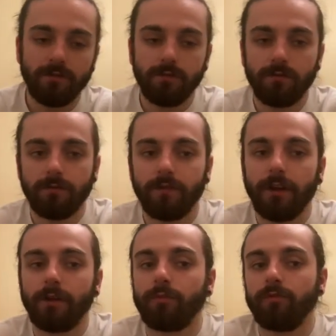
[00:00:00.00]

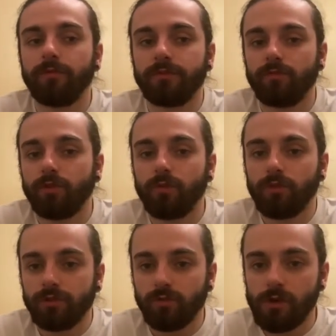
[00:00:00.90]
fireproof as what it
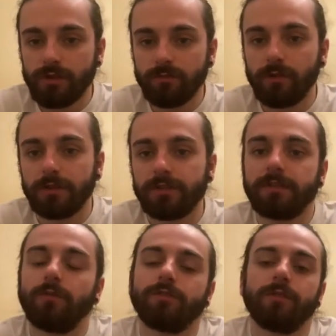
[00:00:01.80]
once was, but it's
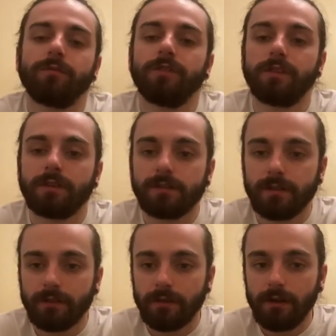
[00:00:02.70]
still something to
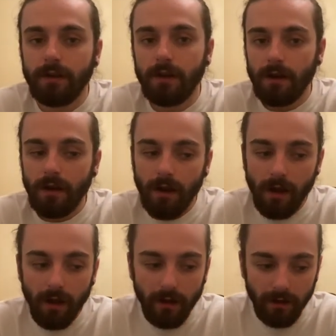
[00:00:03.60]
consider.
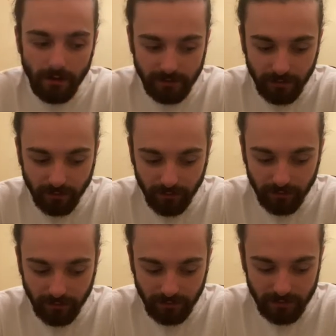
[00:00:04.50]

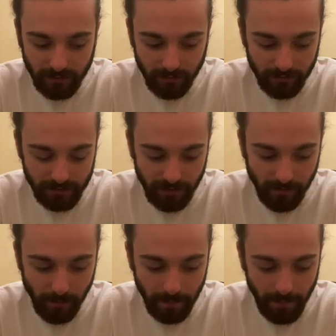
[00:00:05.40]
On set.
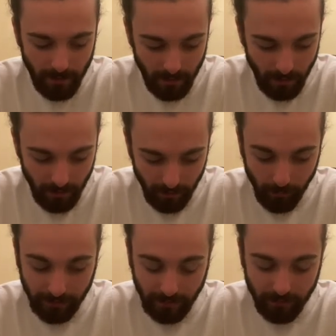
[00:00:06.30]

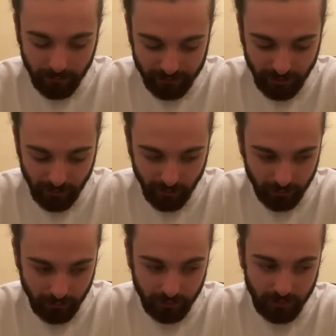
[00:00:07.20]
Again, for
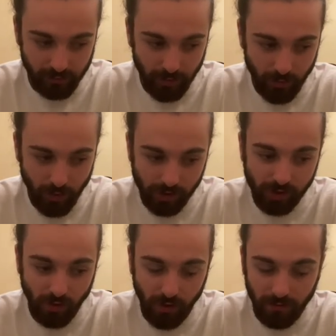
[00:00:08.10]
cinematographers as well, a
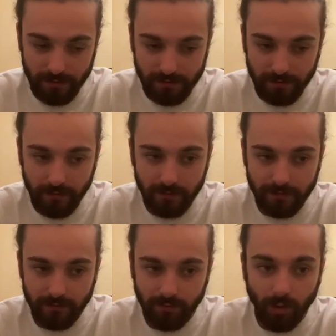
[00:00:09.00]
shot list
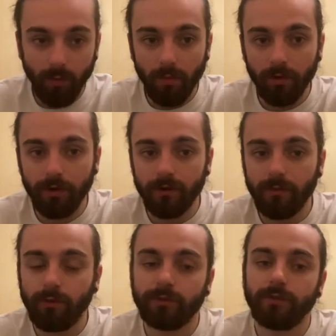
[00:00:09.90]
is probably
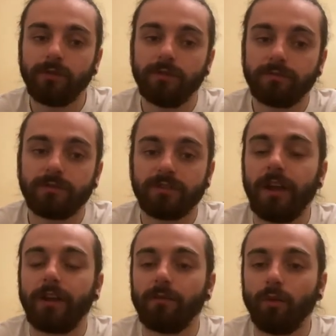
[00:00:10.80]
the
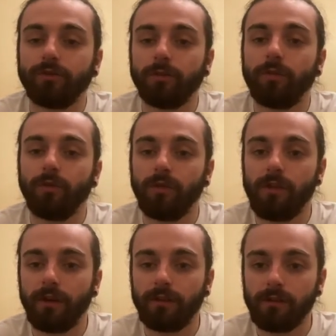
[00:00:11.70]
second most important
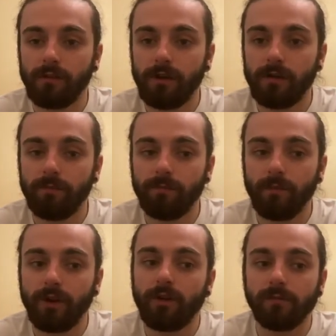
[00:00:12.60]
thing
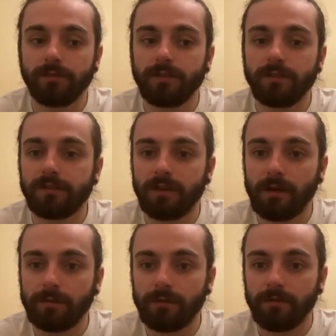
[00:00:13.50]
when it comes to the
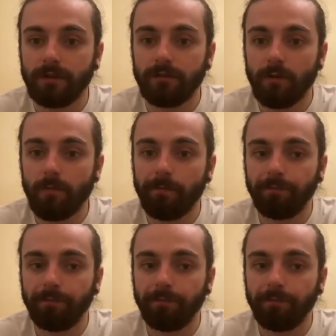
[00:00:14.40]
script for a film.